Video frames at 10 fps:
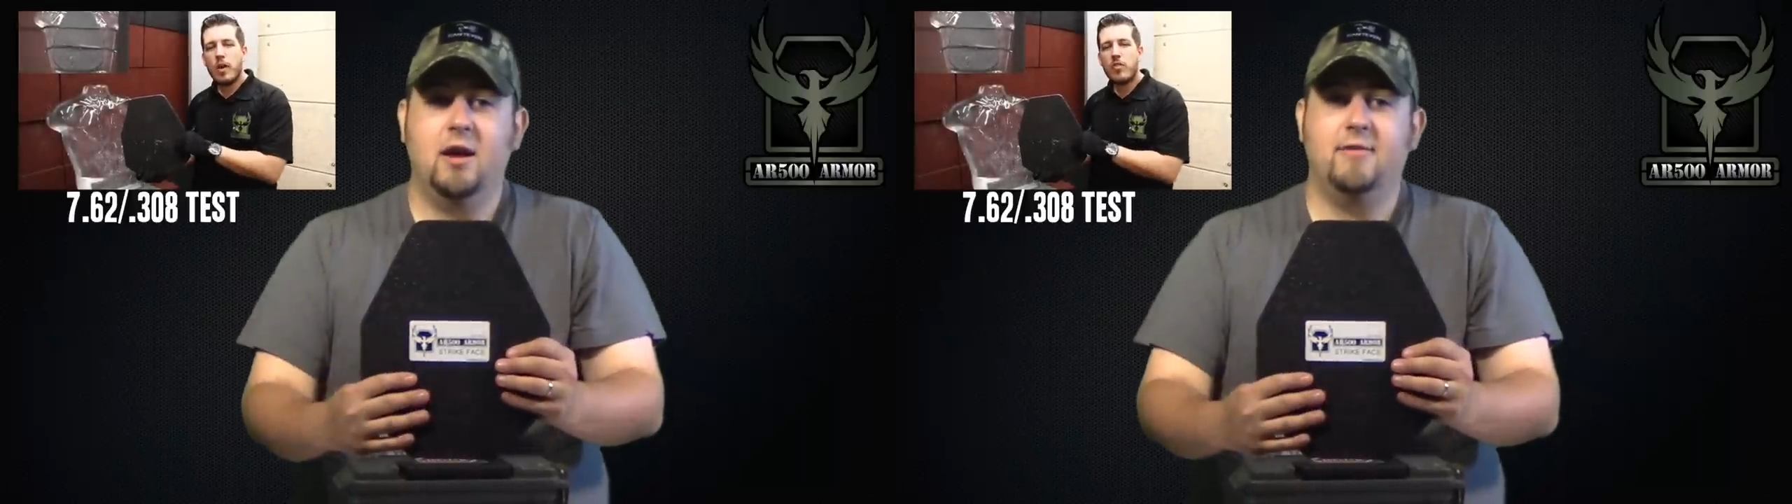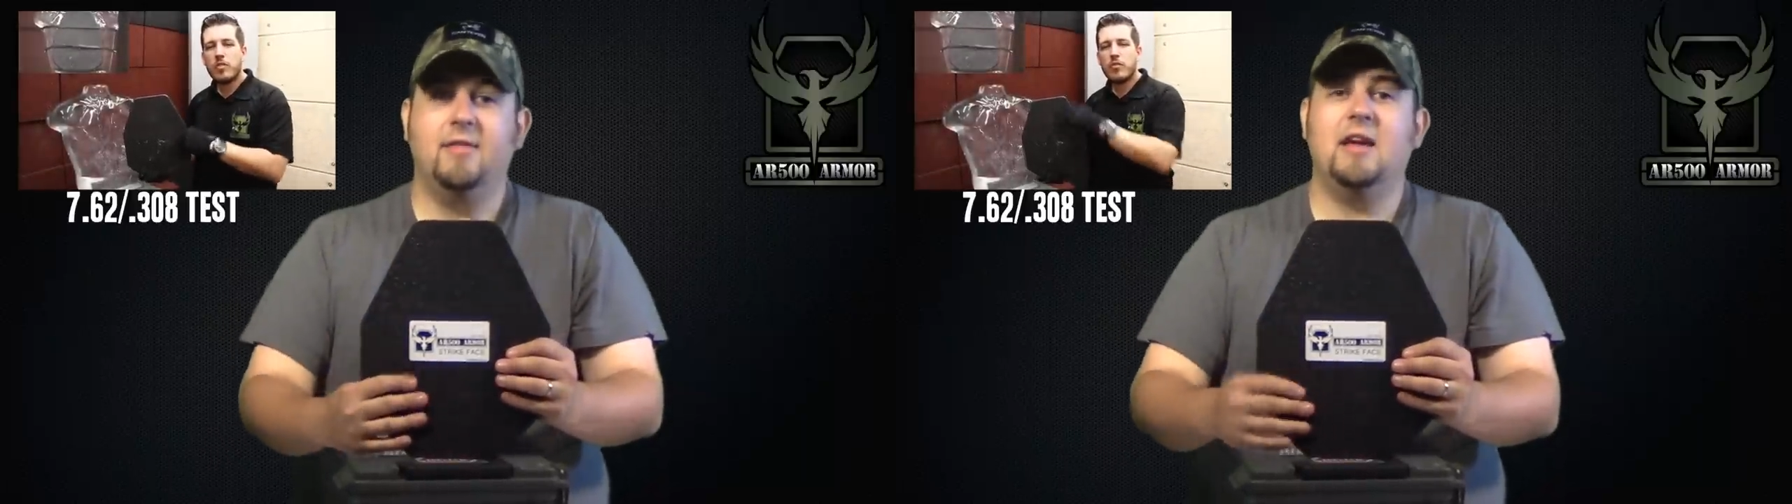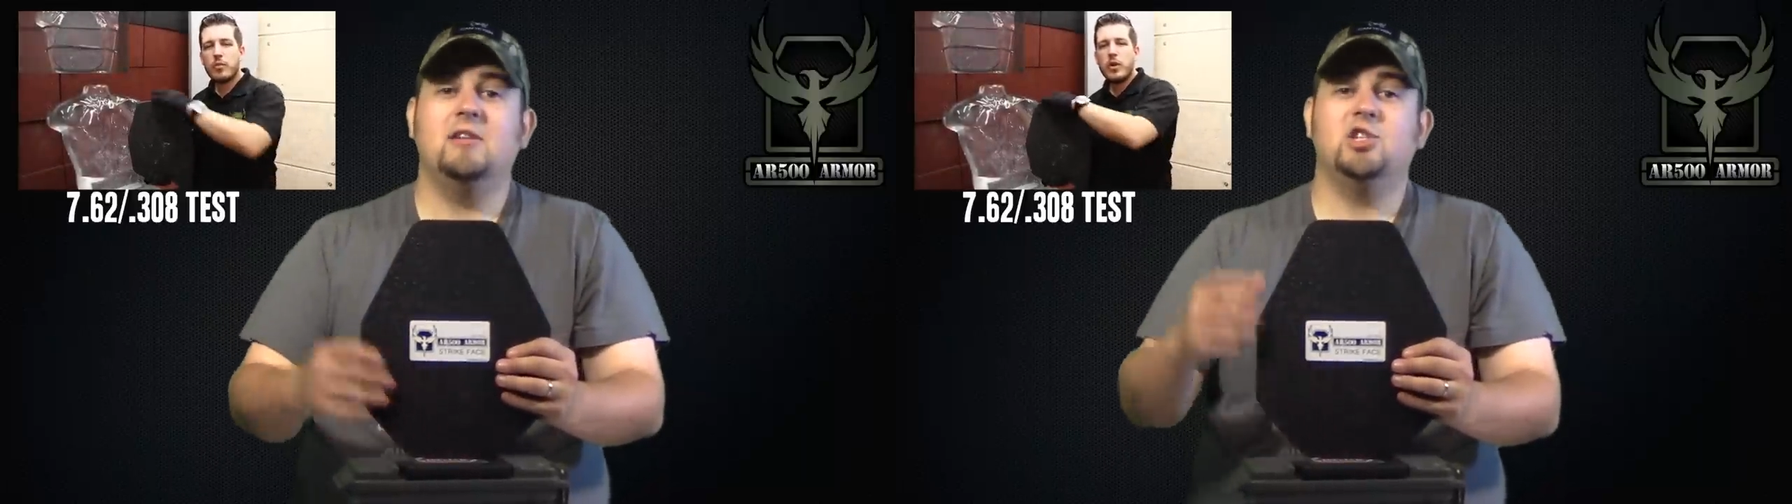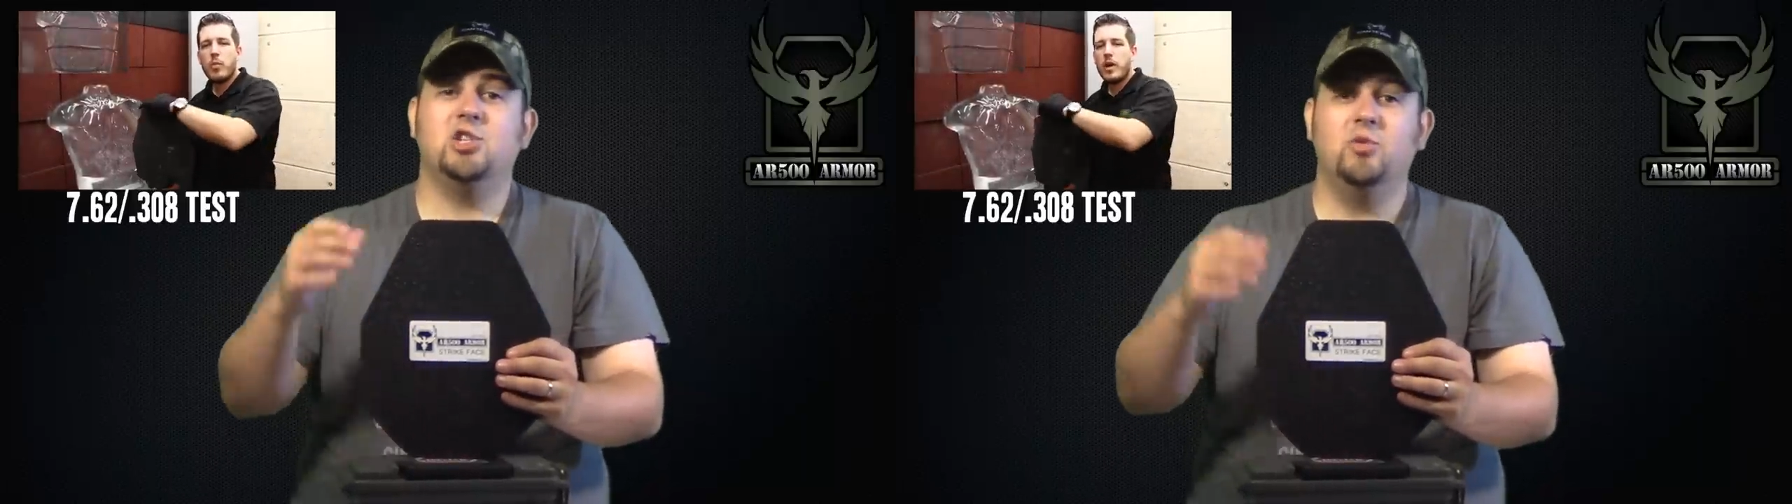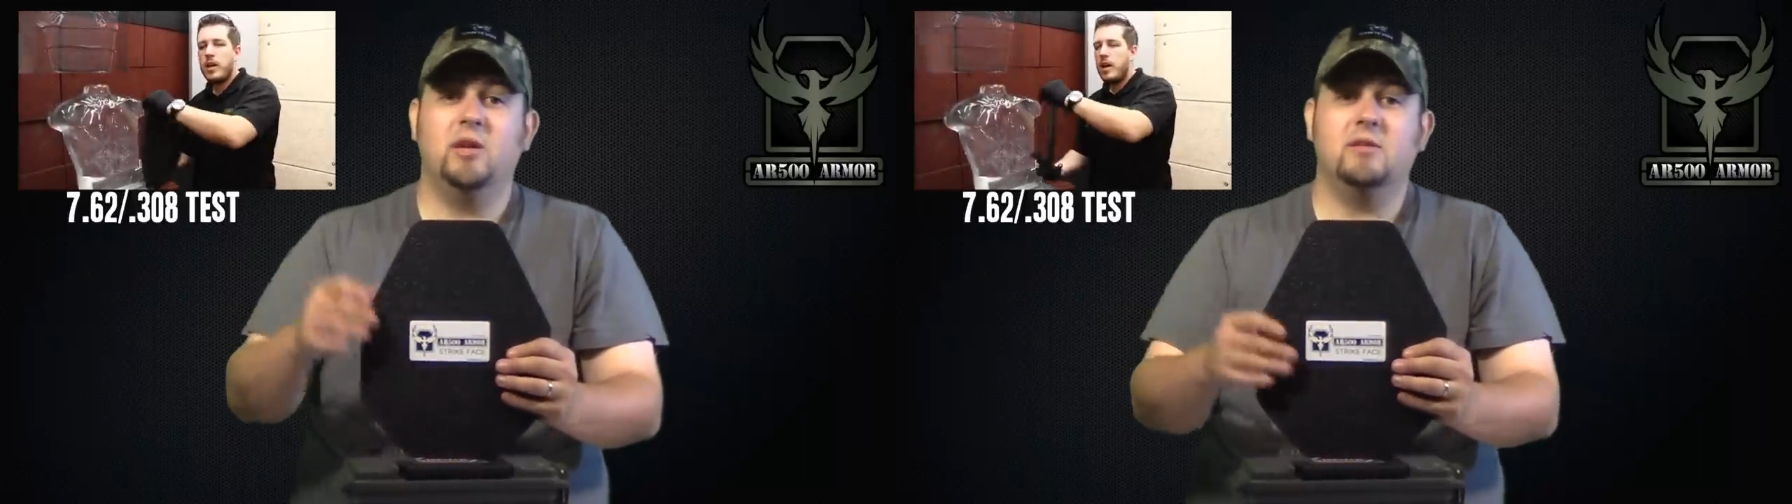then they
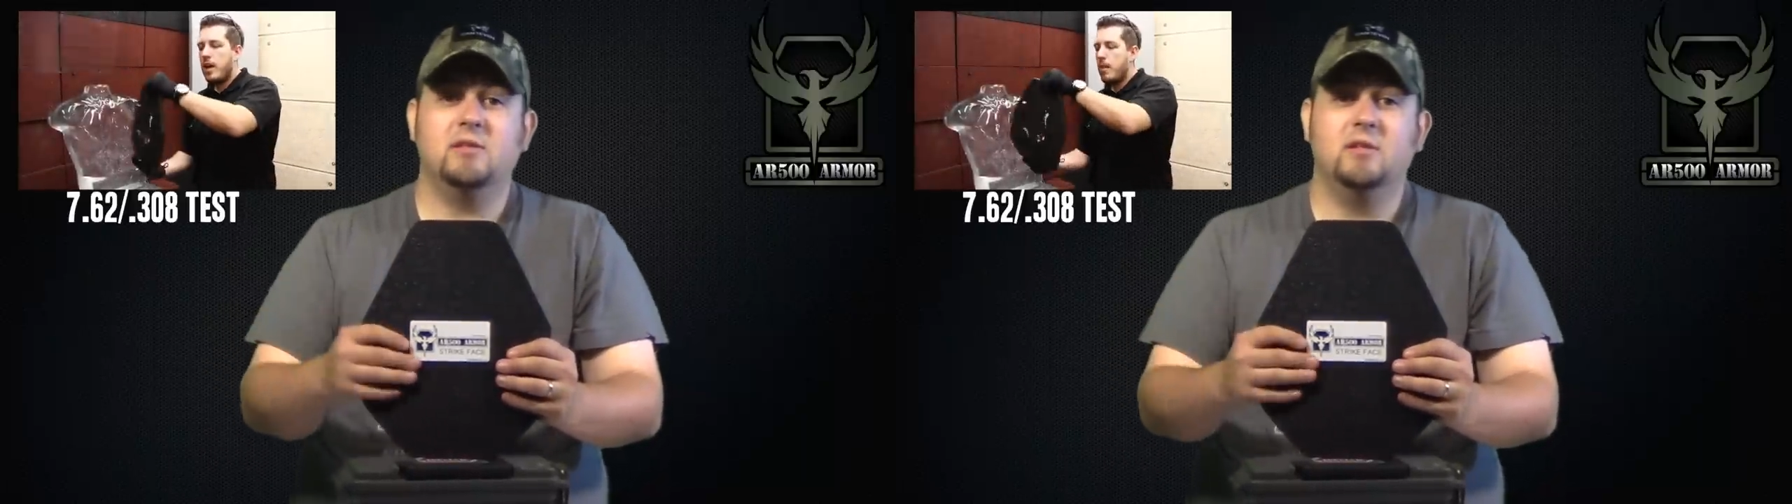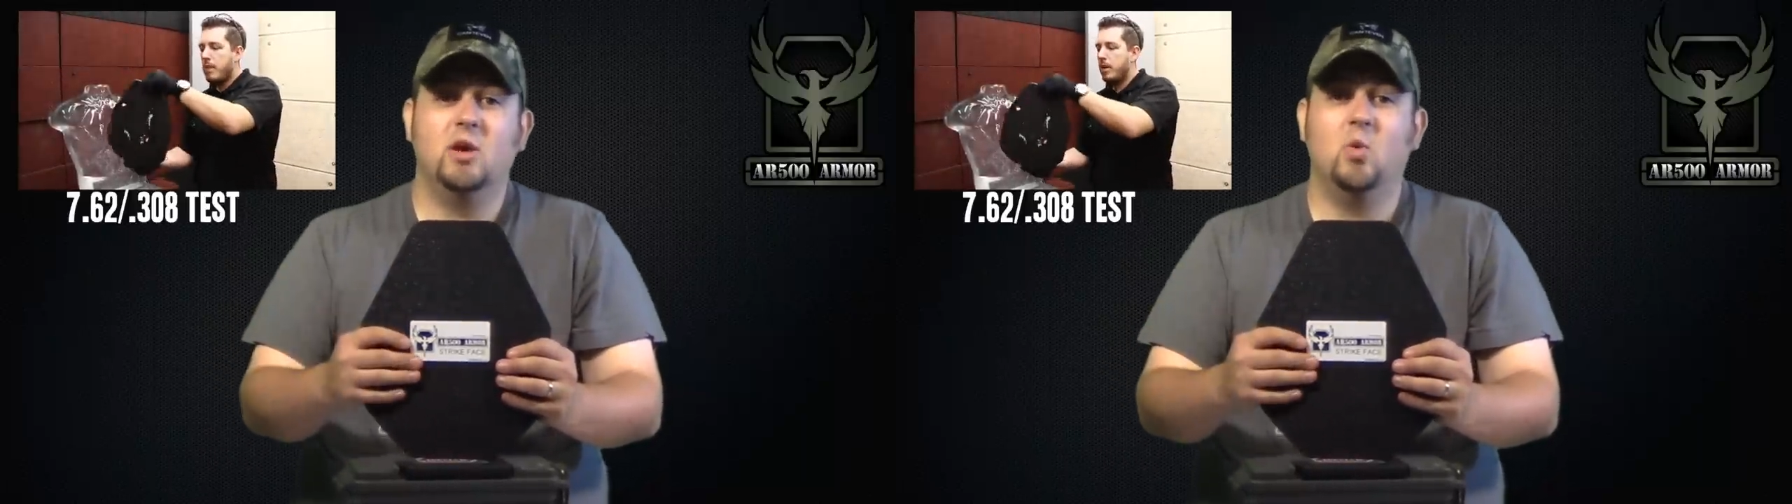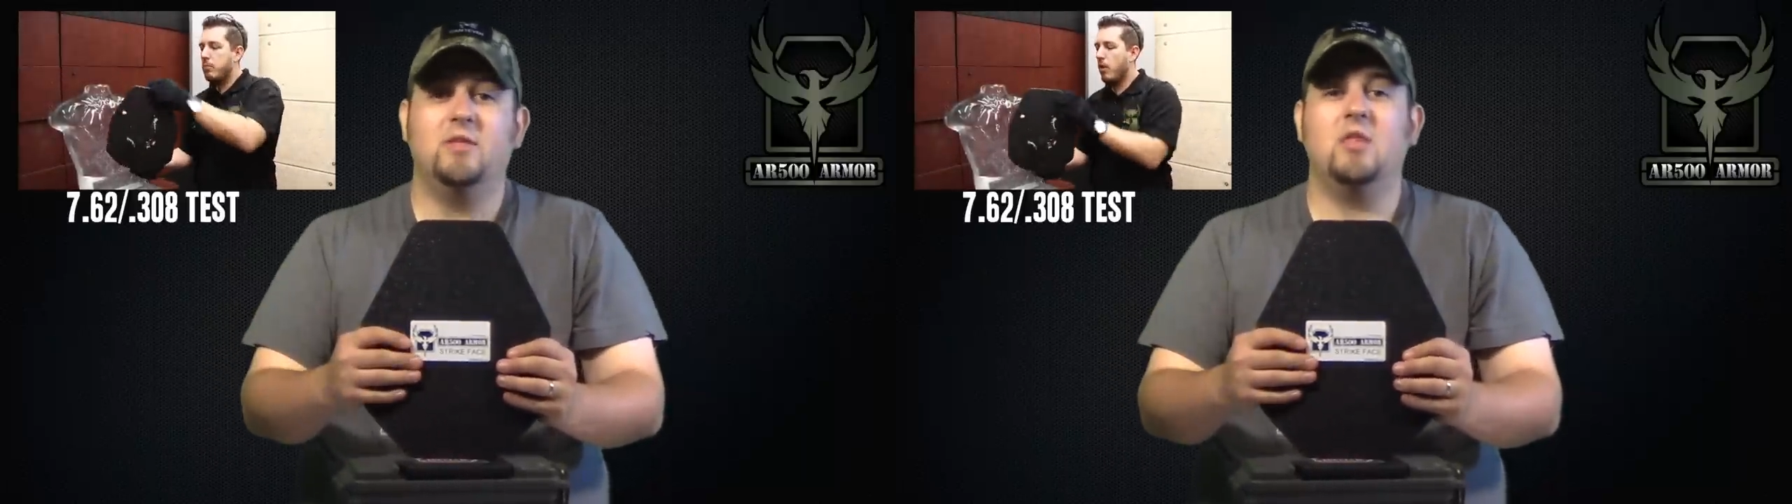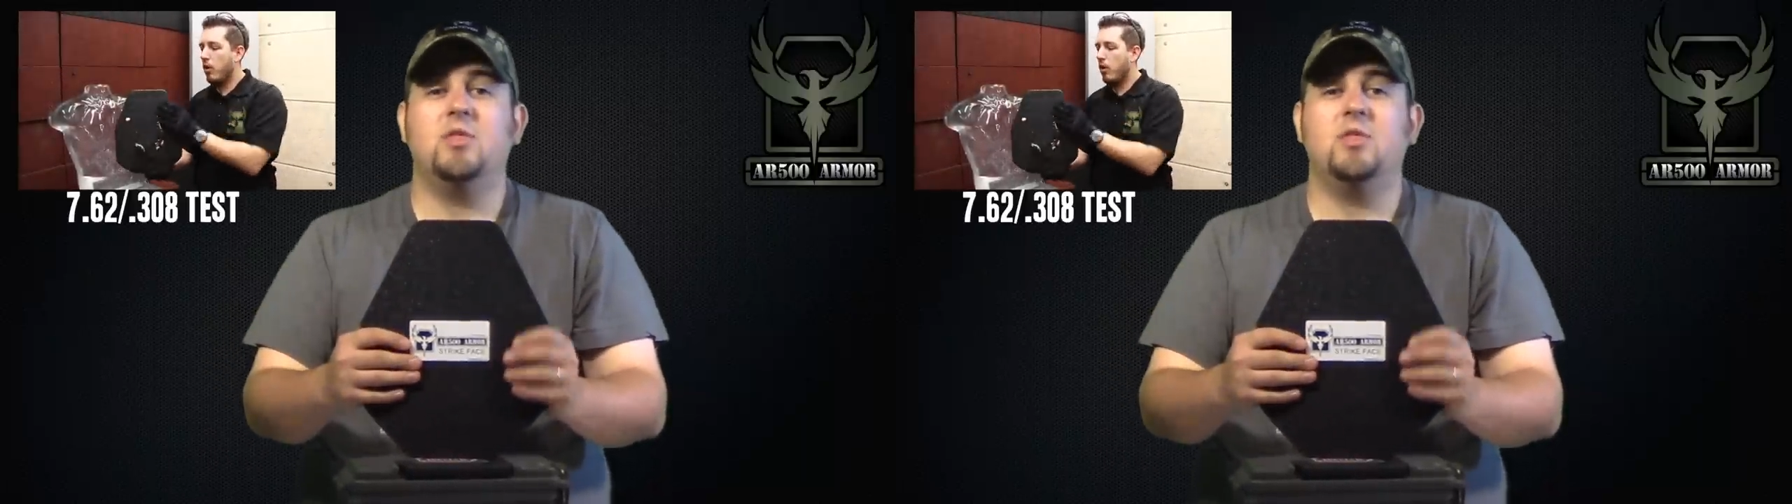shoot it with a